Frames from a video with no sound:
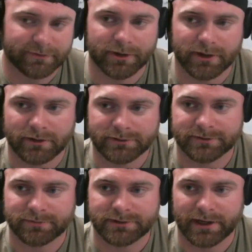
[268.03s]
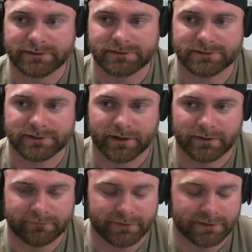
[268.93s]
put on to protect
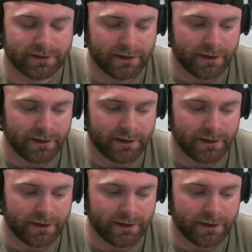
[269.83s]
yourself, and